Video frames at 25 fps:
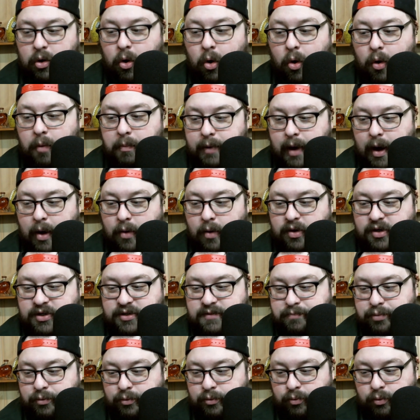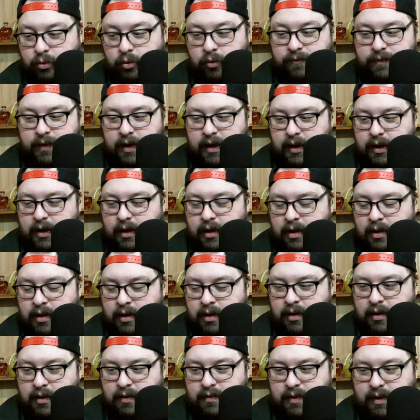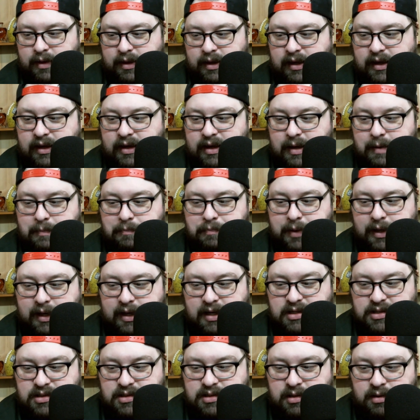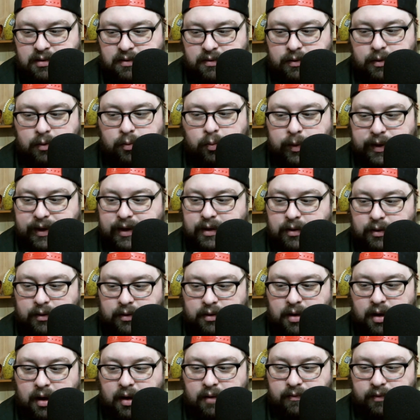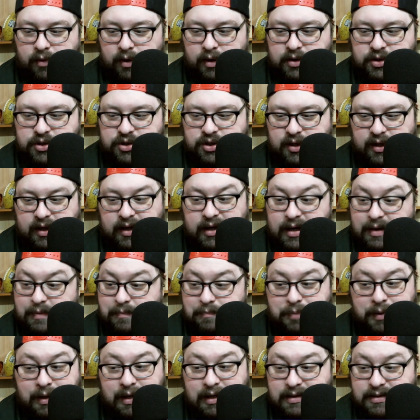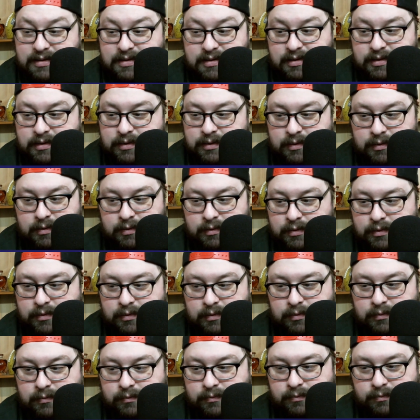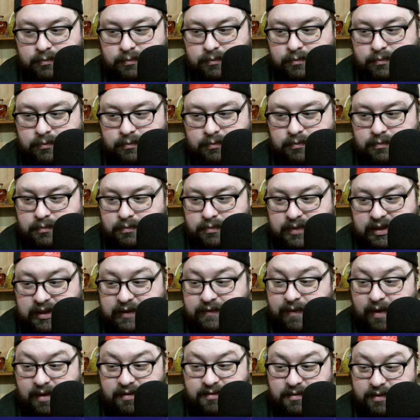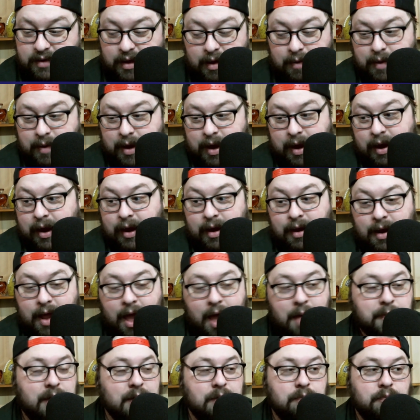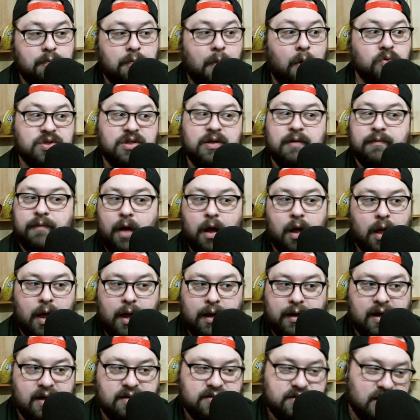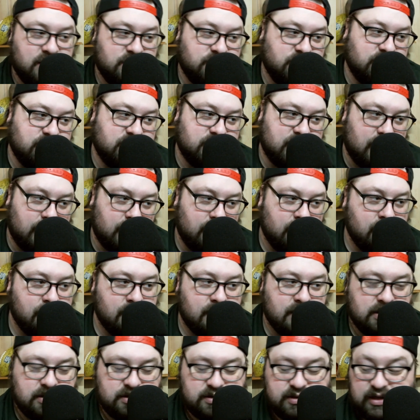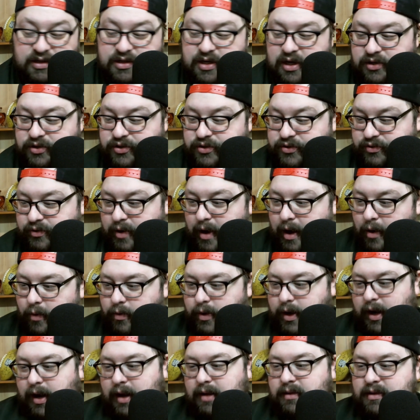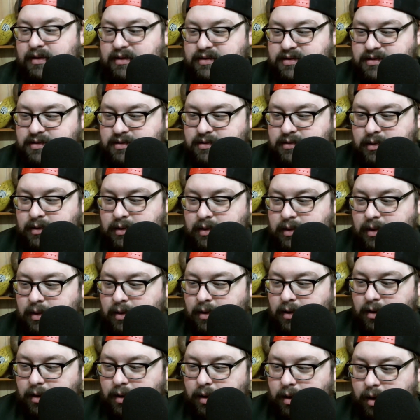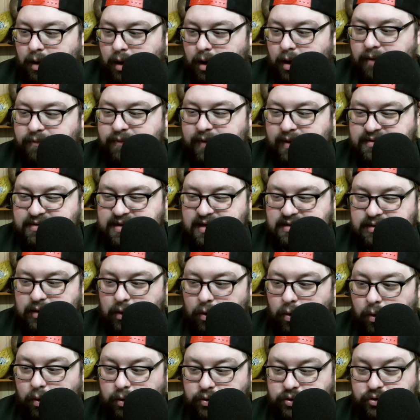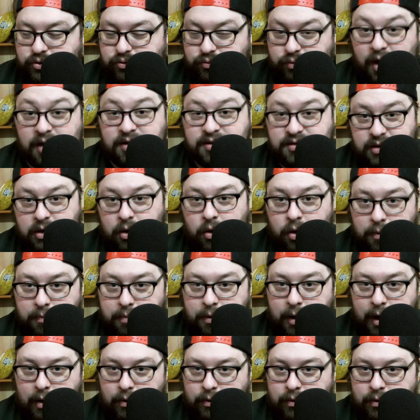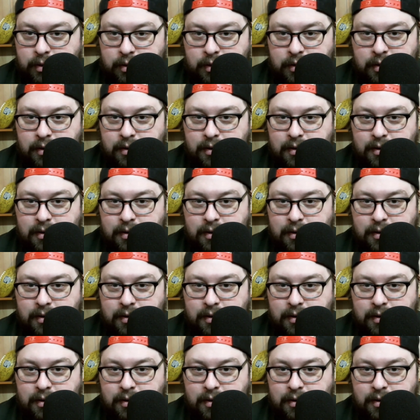Noah Brown is proving that he can beat the weaker coverage. He can beat defense. I mean, most of all, I guess I should say, C.J. Stroud in this offense as a whole trusts Noah Brown.